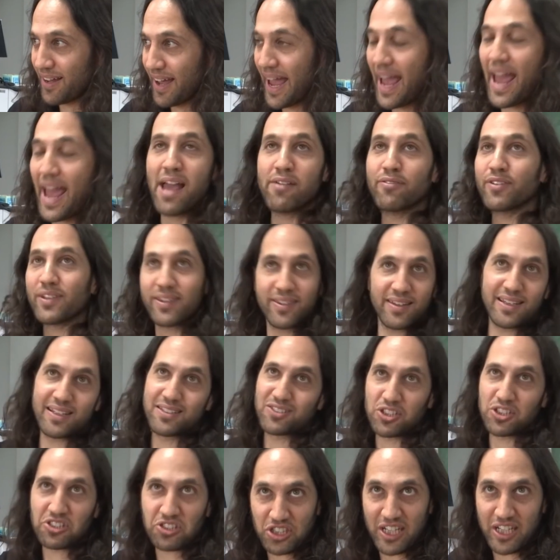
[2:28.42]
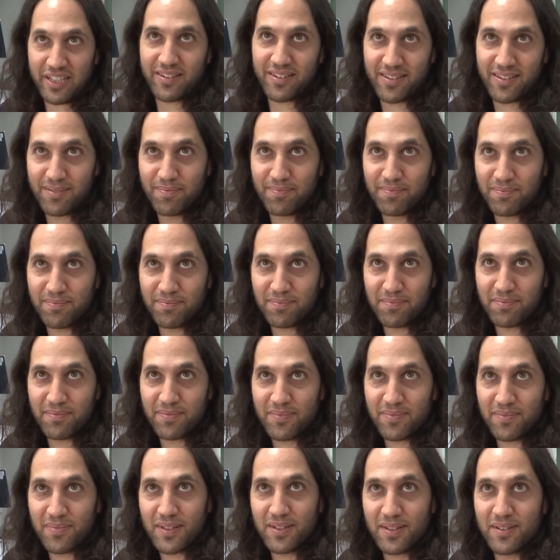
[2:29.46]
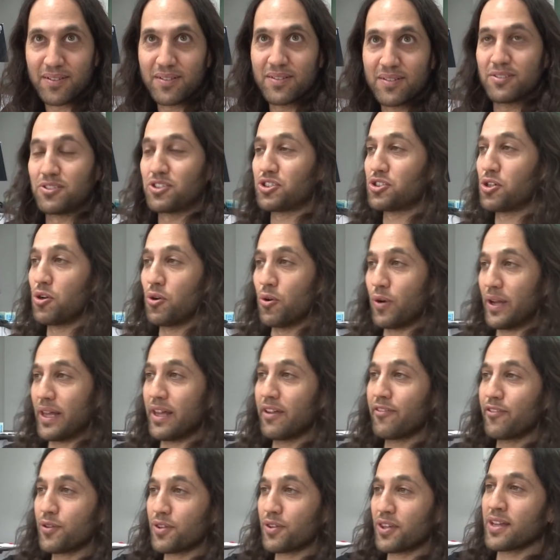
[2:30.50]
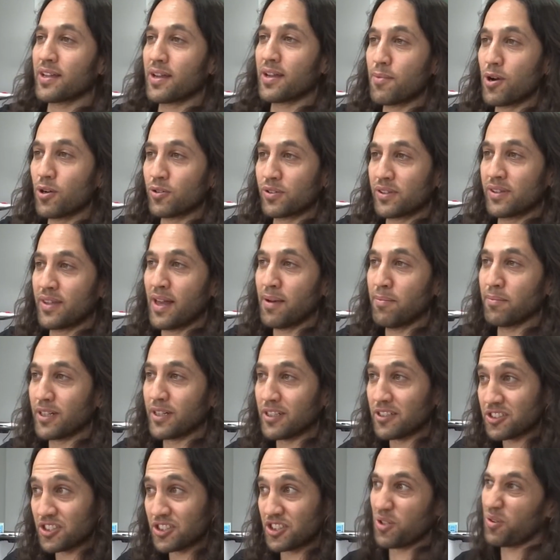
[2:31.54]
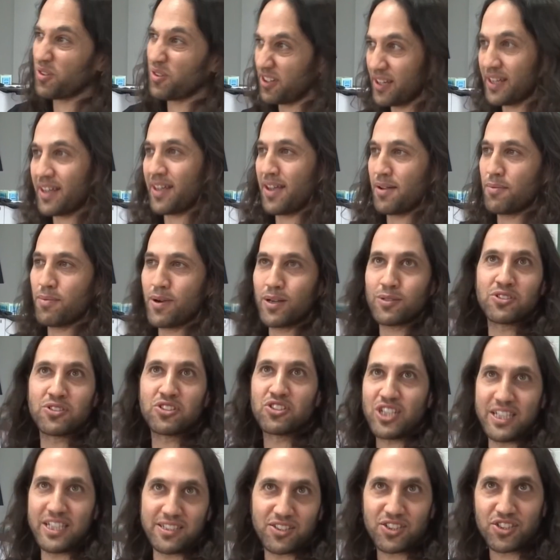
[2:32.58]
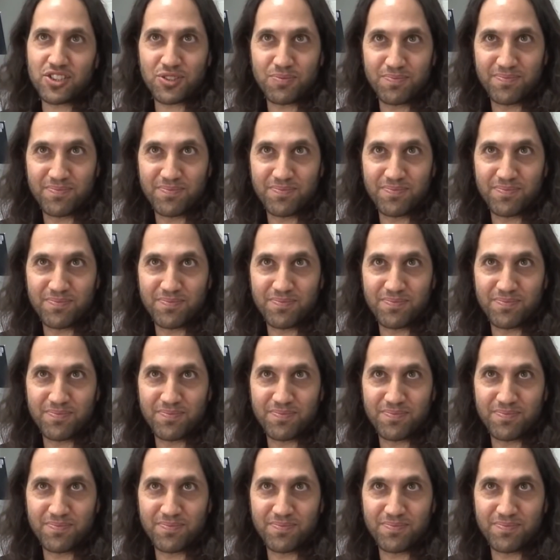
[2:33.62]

everything is a set. So if you think about numbers, you're thinking about sets.